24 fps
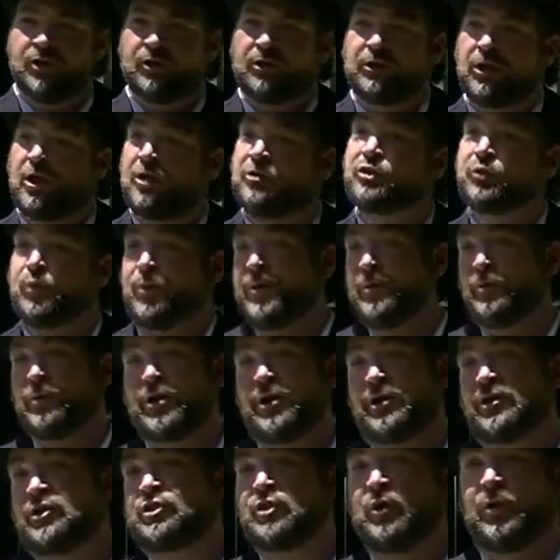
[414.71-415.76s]
close, we were
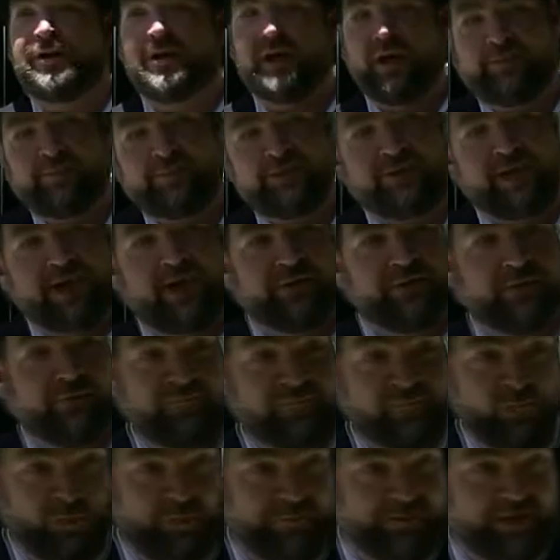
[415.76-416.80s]
going to join up together and
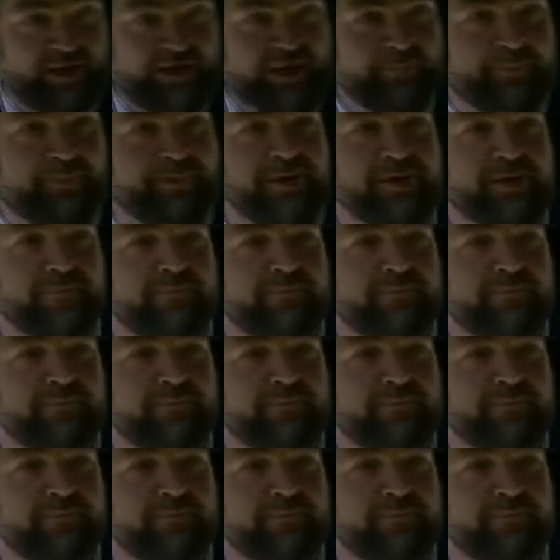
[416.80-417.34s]
form a company.